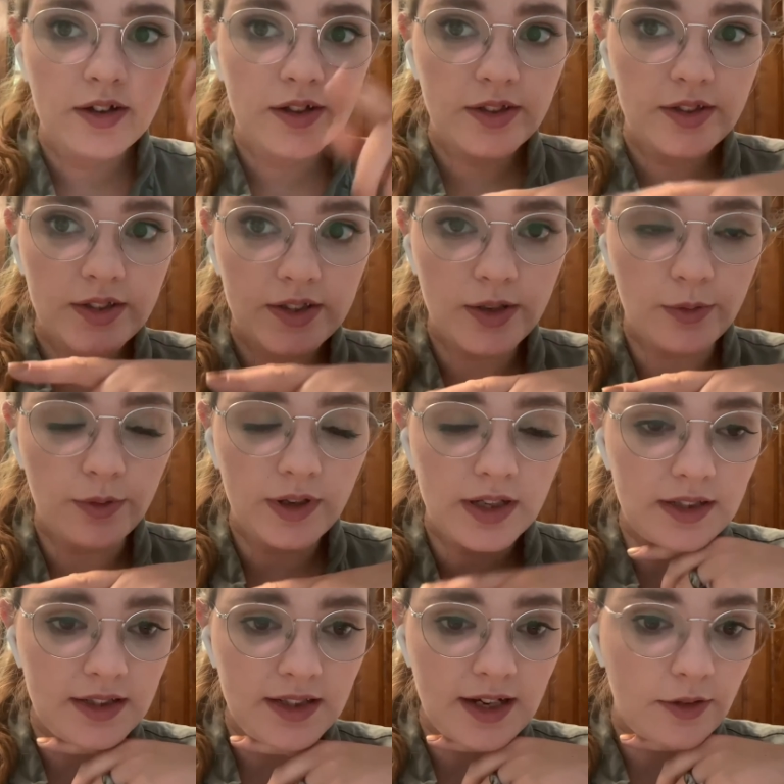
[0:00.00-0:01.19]
so it
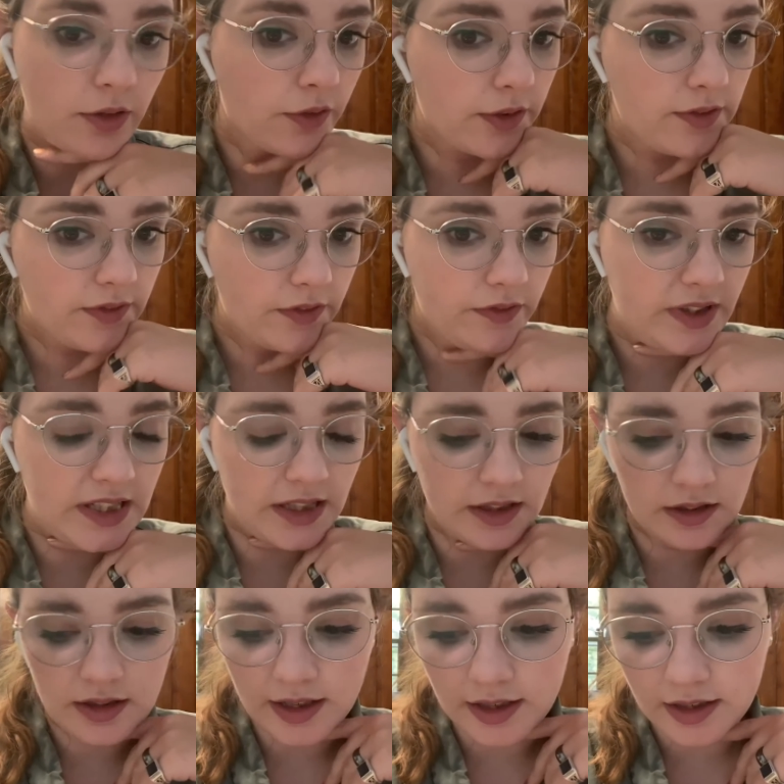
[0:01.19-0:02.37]
is now
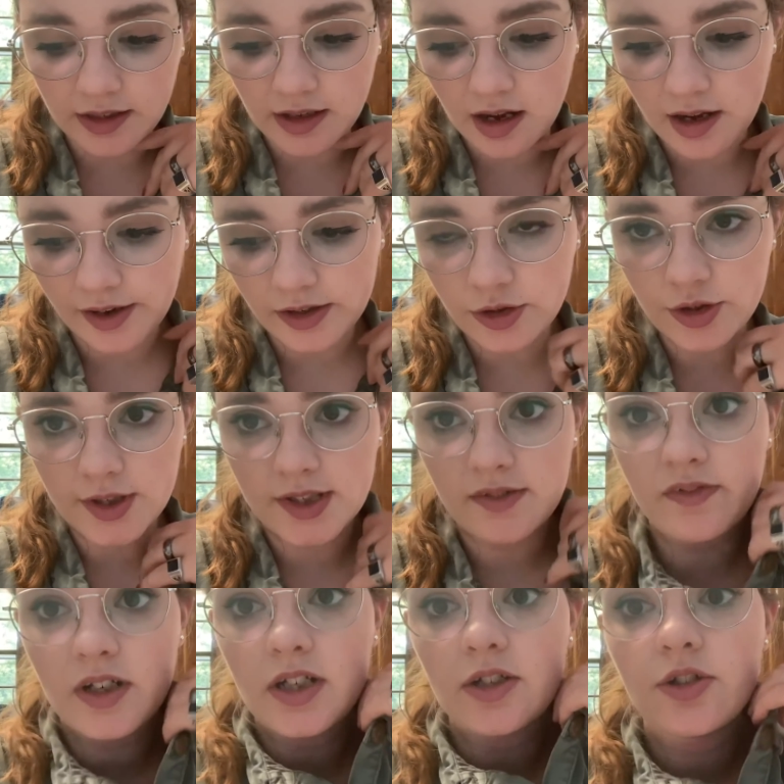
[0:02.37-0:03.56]
3:15 and I just
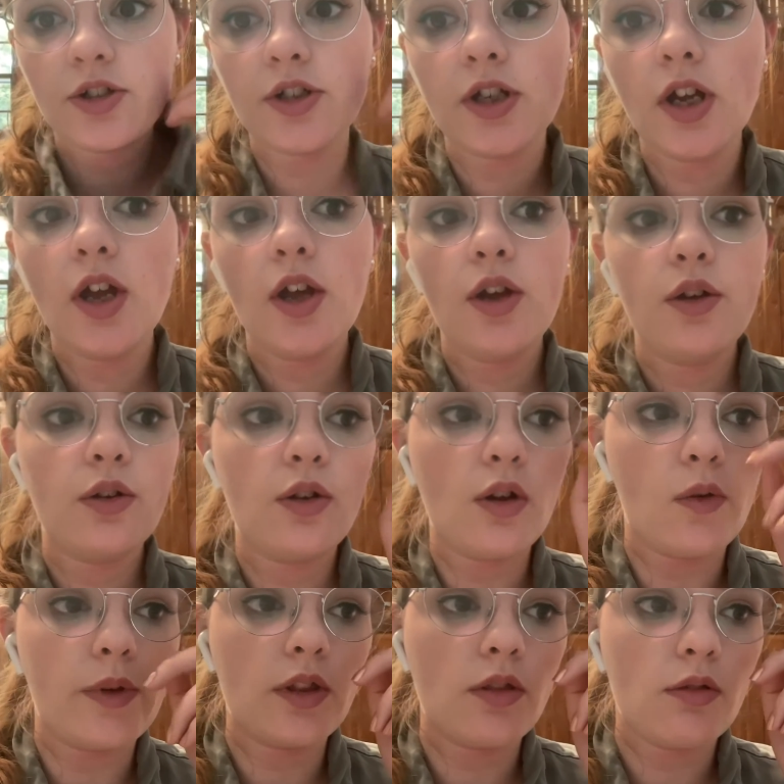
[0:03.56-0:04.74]
finished
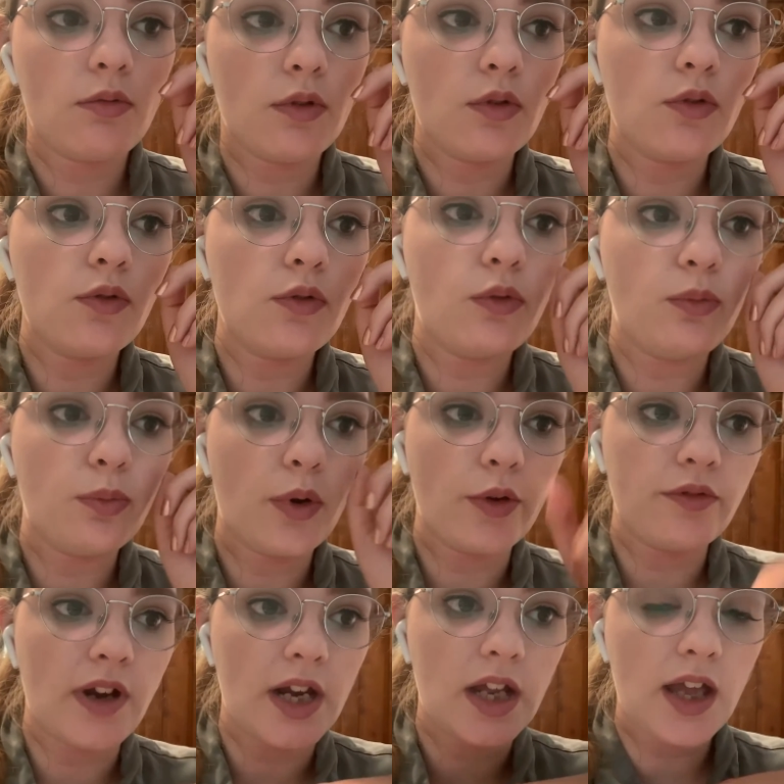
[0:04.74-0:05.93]
going through Pro
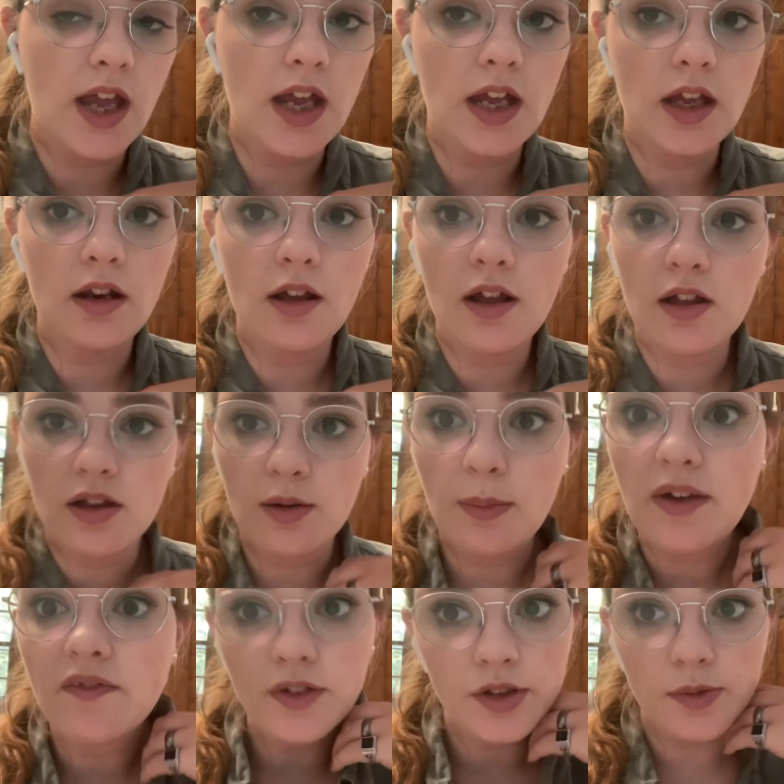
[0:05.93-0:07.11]
Writing Aid on my
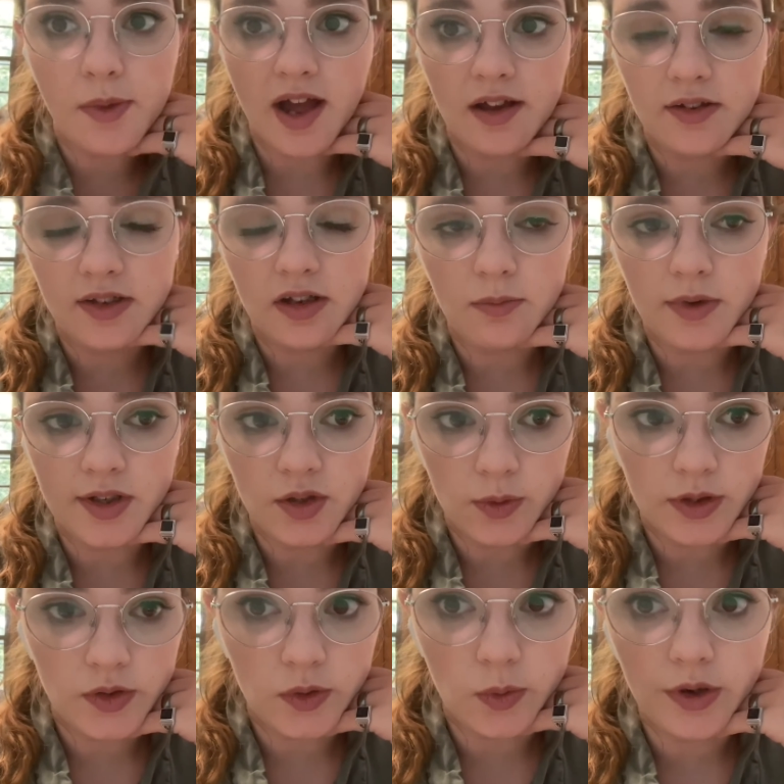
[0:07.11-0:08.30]
first pass on my short
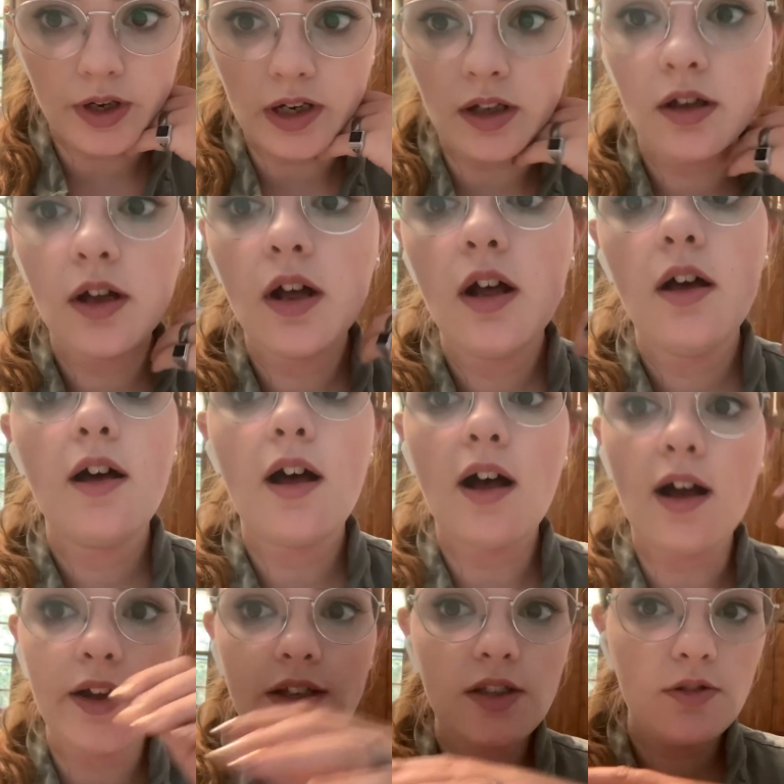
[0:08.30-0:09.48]
story.
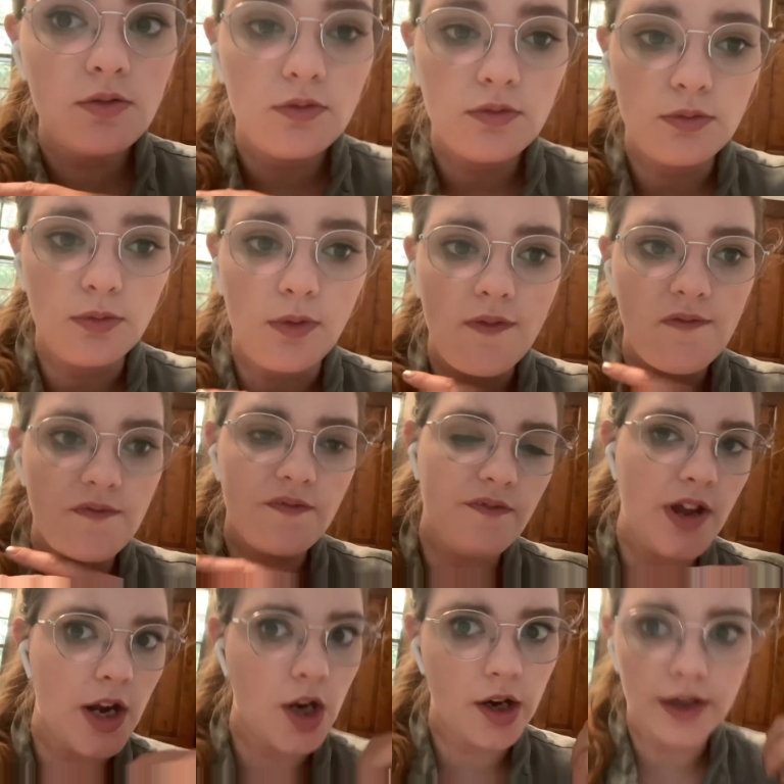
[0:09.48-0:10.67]
I do
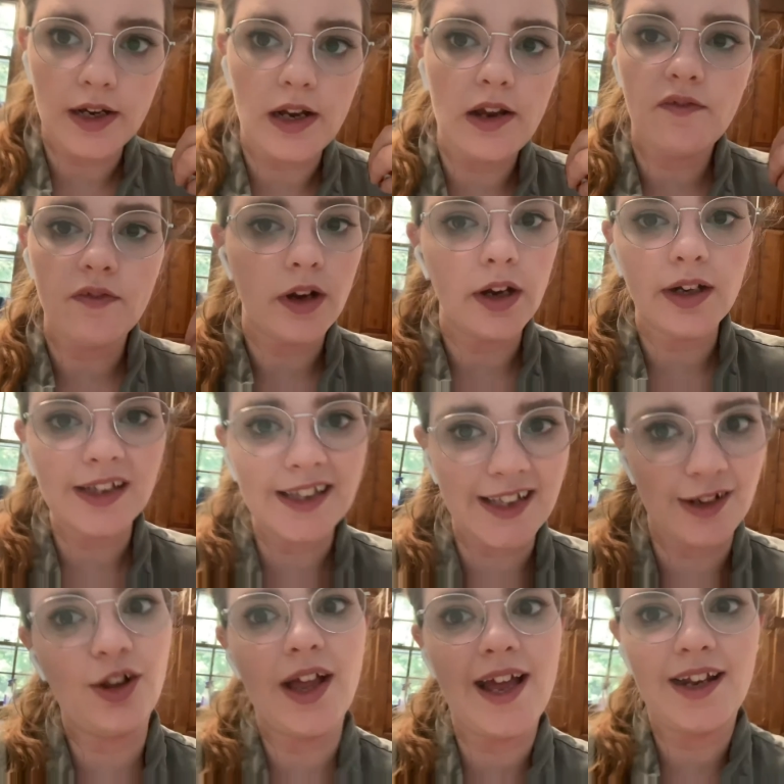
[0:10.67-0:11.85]
very, very
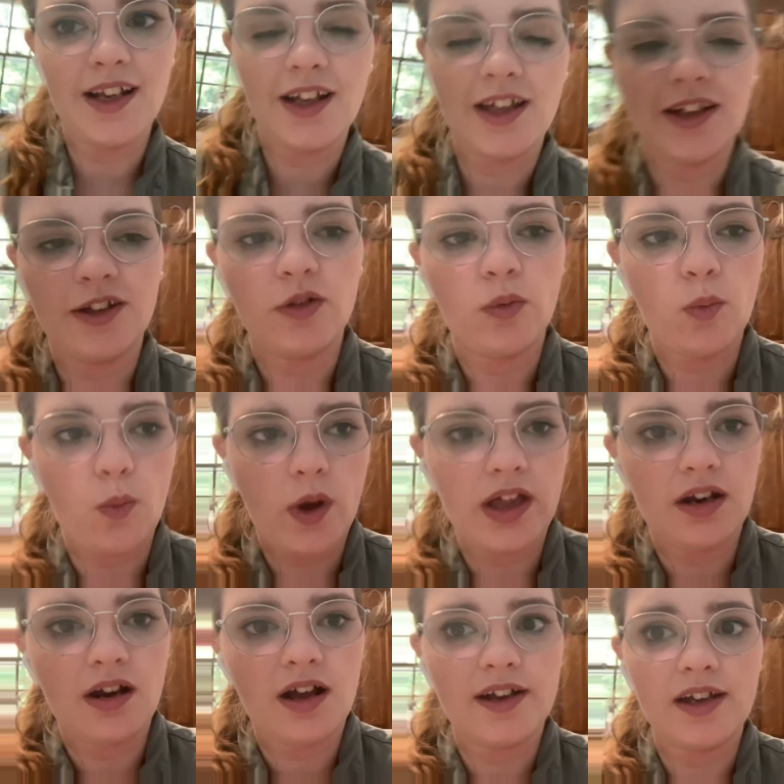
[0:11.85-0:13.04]
little editing
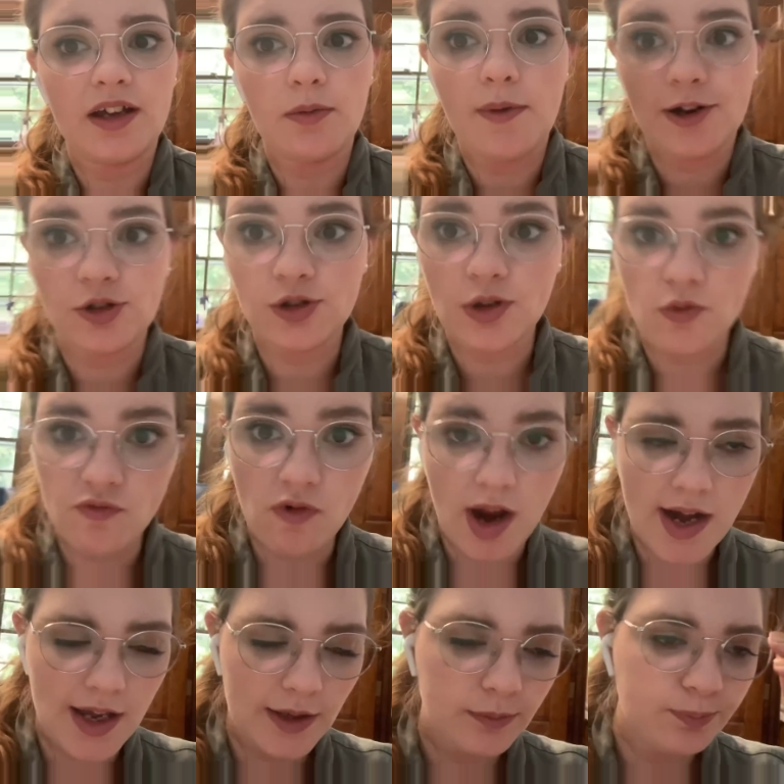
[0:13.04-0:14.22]
when I am actually
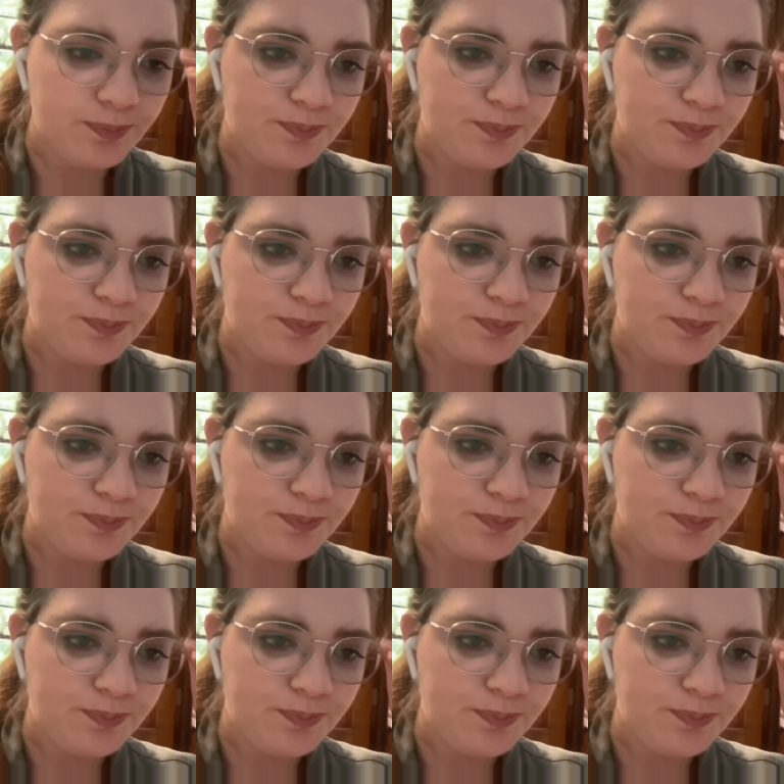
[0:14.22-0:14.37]
writing